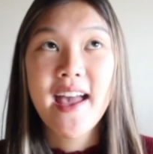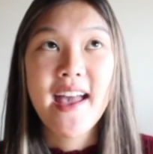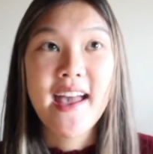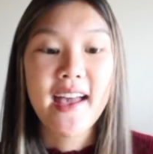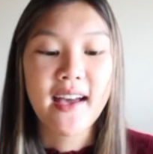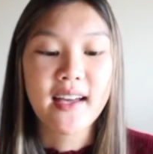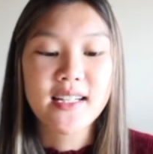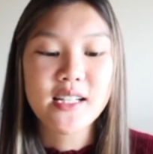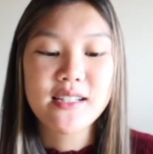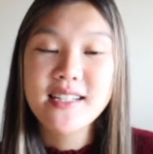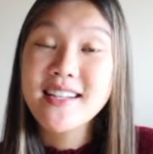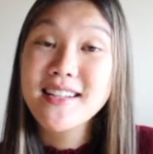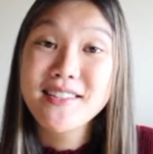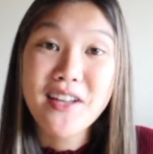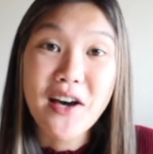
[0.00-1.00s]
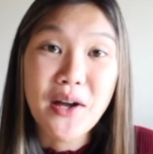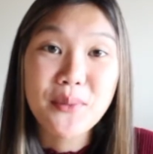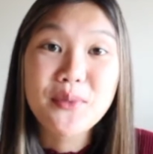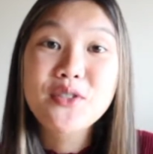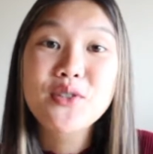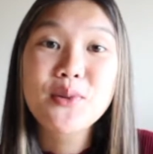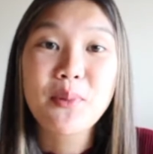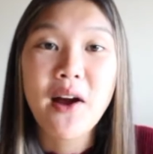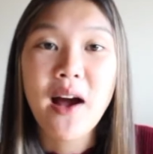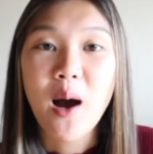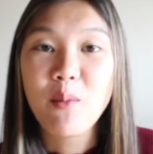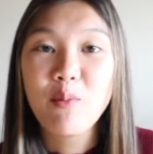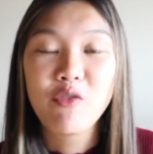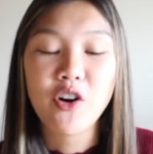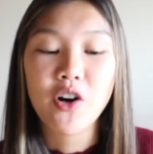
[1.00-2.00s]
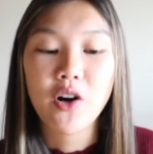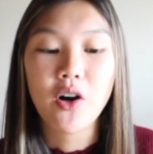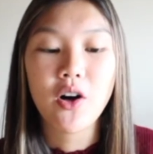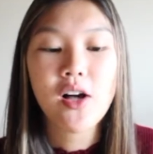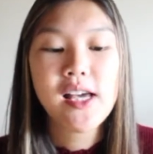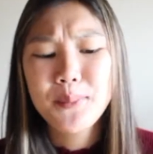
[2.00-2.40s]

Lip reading: And T-san was super helpful,